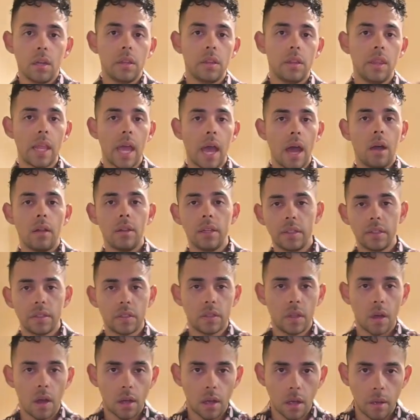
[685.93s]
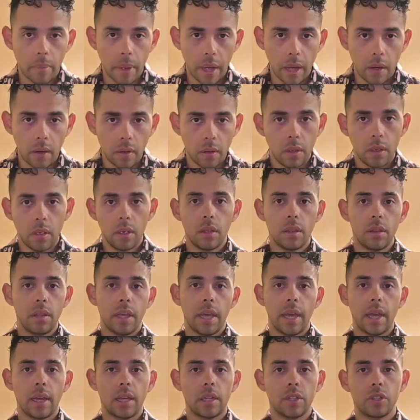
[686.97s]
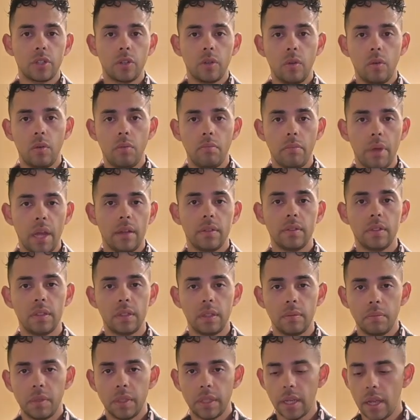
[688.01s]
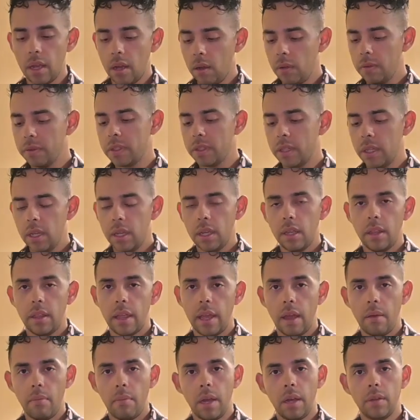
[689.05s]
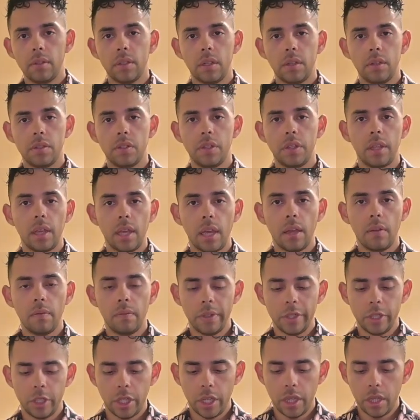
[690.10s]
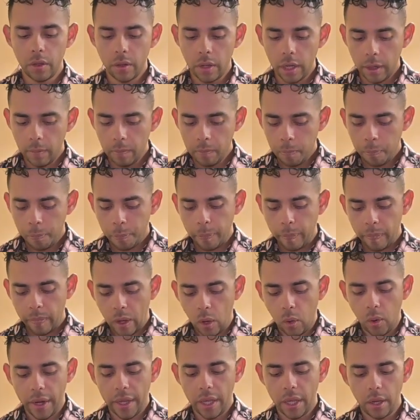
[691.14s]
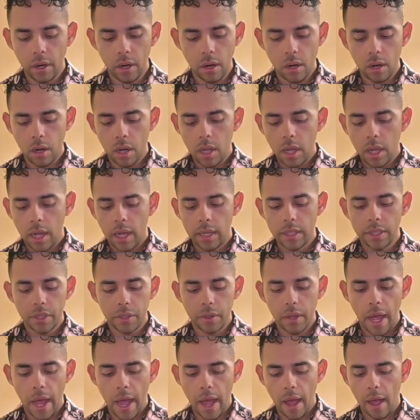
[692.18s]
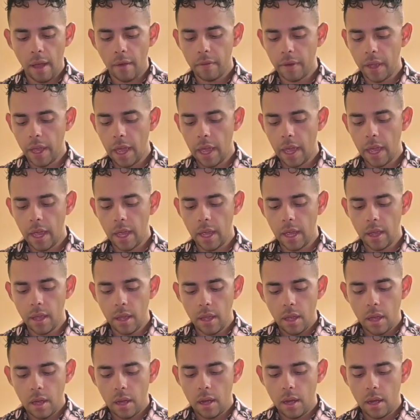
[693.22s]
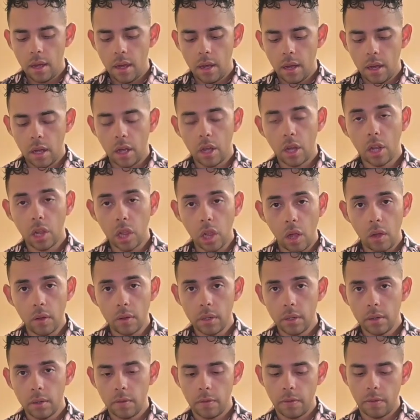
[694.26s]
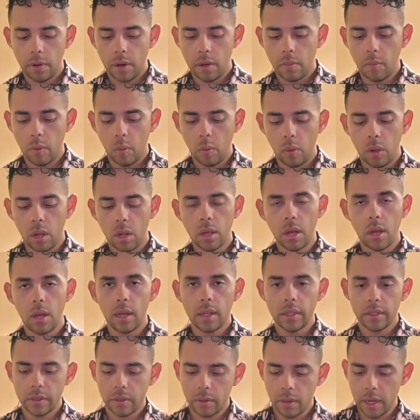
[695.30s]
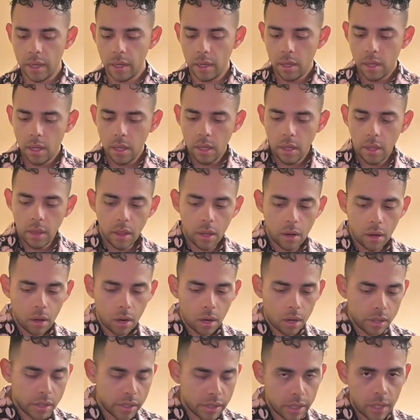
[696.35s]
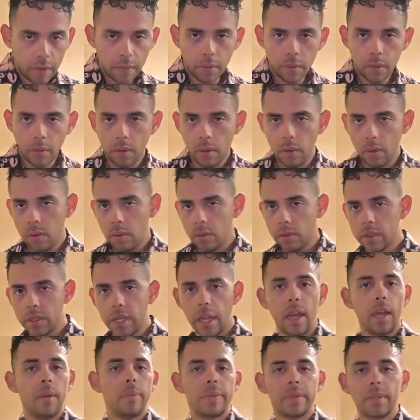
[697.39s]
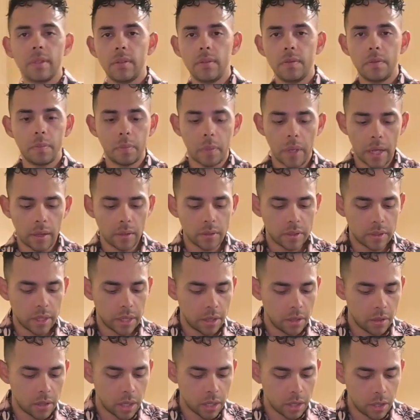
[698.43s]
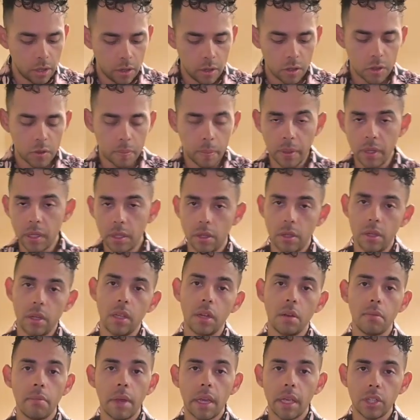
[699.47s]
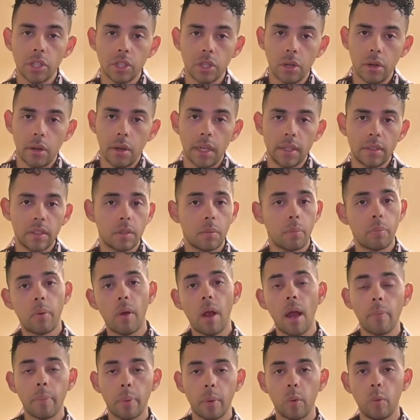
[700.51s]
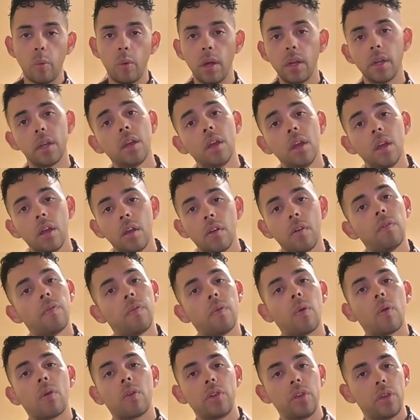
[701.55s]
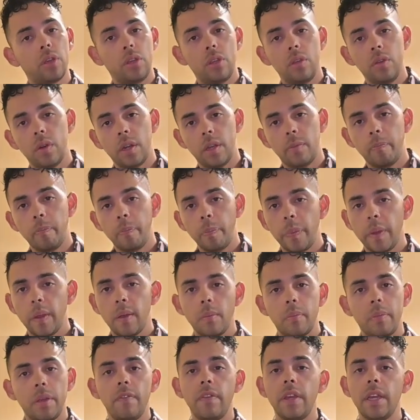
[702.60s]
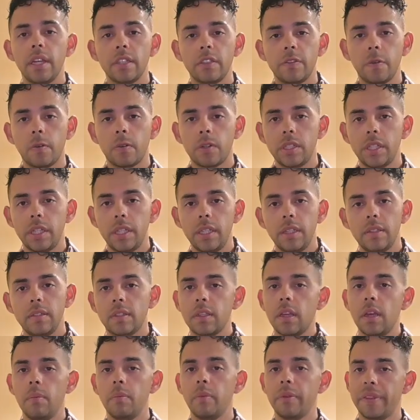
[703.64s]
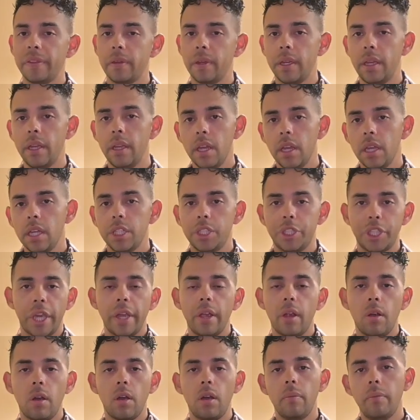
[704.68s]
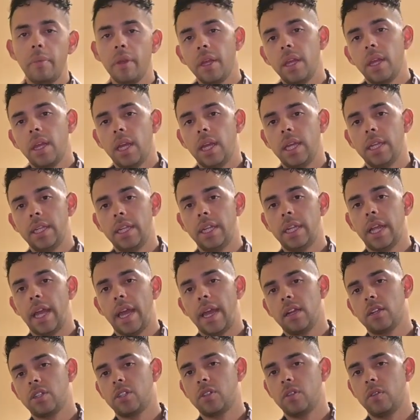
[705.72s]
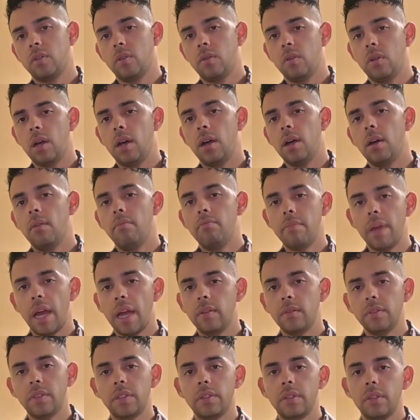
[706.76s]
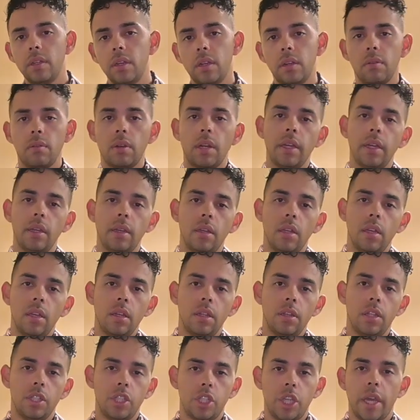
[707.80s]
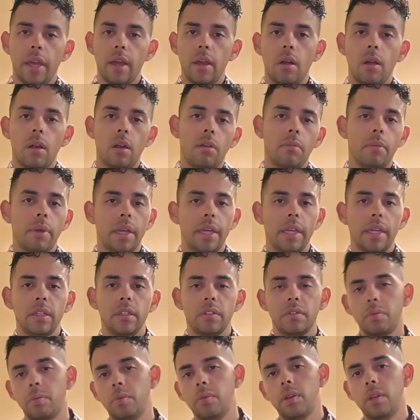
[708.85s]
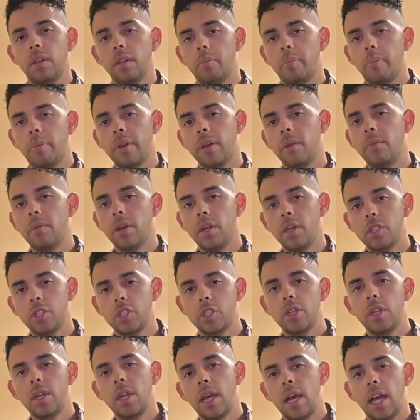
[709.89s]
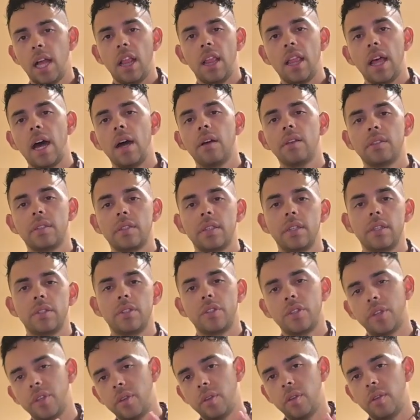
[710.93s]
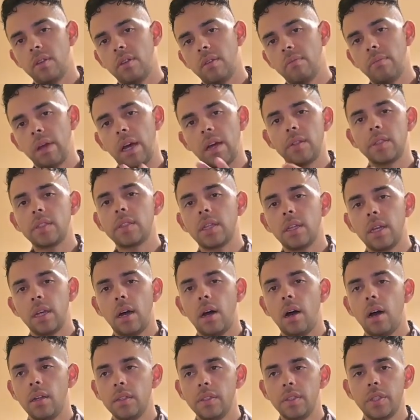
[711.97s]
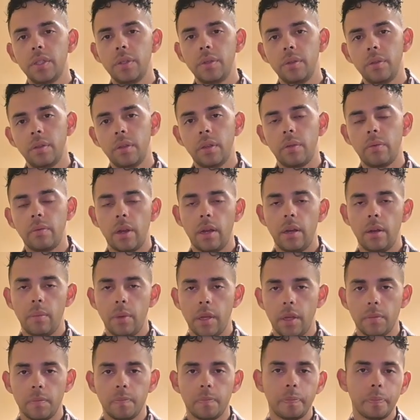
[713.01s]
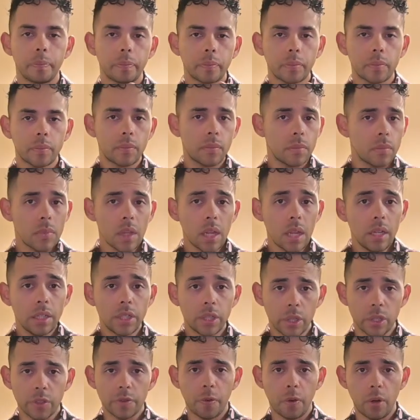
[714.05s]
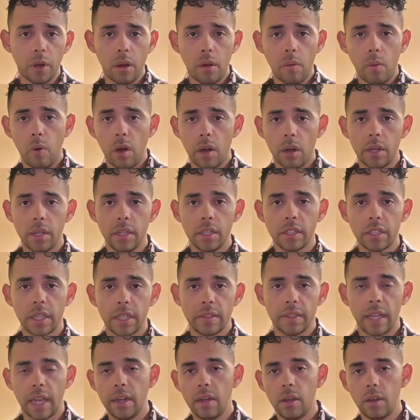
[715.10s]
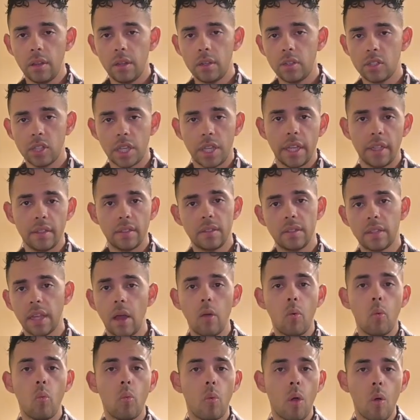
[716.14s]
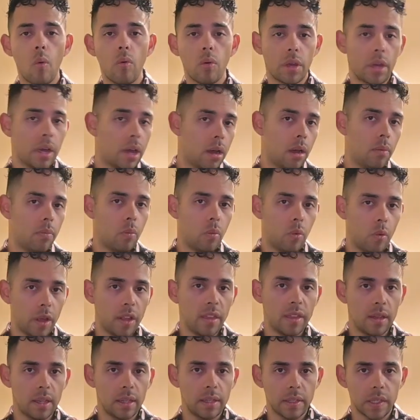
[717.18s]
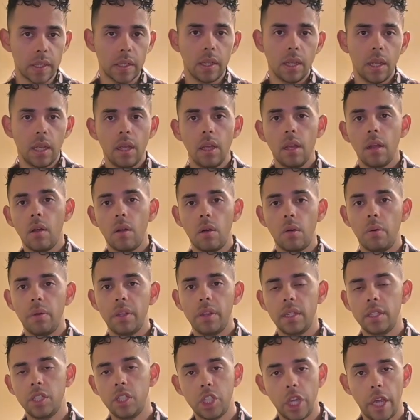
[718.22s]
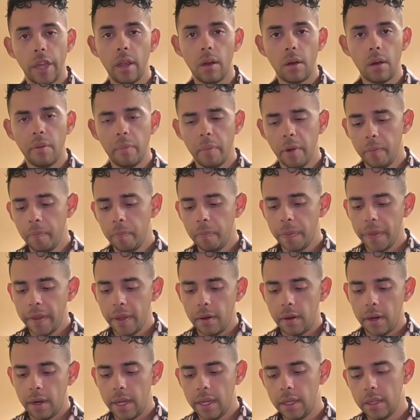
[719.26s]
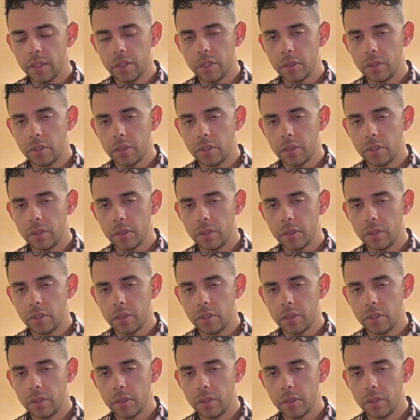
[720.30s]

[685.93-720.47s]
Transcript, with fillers: Now let's talk about the actual mounts themselves that mount onto the NVG unit. Right here, I do have a uh, clone from Wilcox, right? There are several types of mounts that you can use, but you need to make sure it's the proper one for your unit. PVS 14s come with a J-arm and an actual uh, mount, right? The J-arm is what pretty much allows it to mount onto the random mount just for your awareness, because I know there's kits that won't come with it or with a J-arm, right?